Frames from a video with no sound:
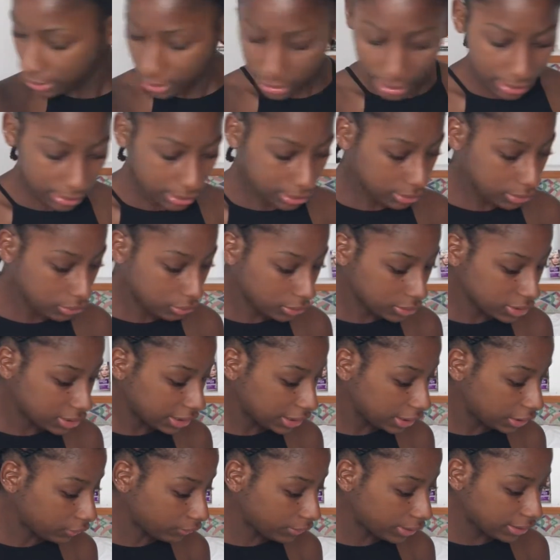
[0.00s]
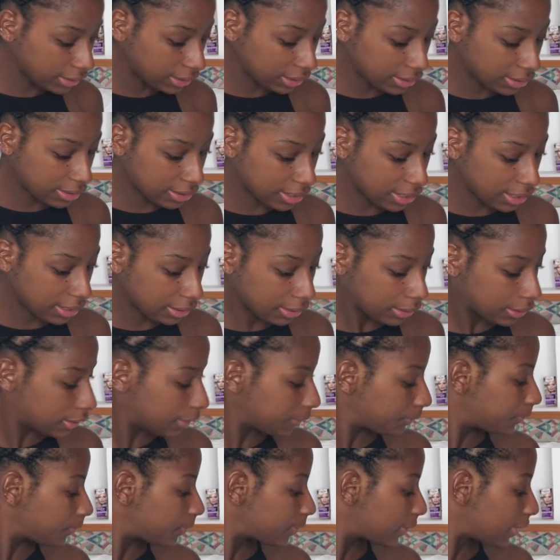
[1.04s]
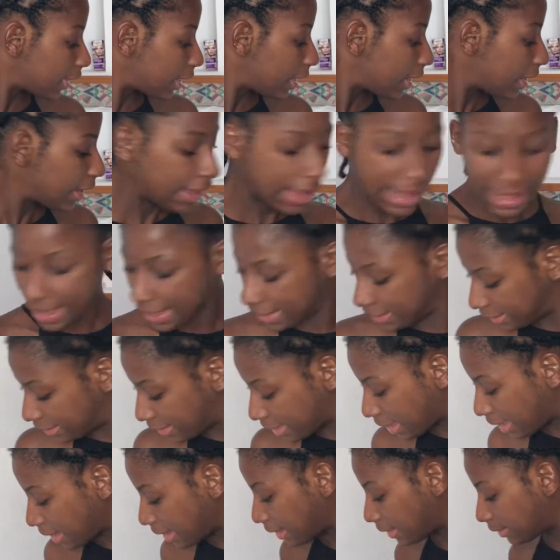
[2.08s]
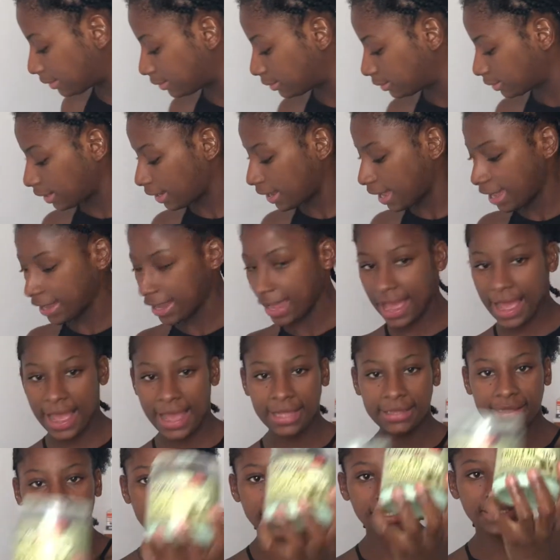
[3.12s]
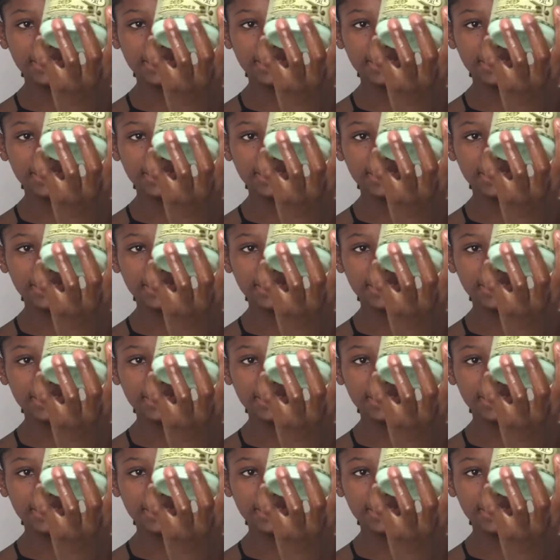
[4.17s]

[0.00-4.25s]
it knotting or anything. And then I add the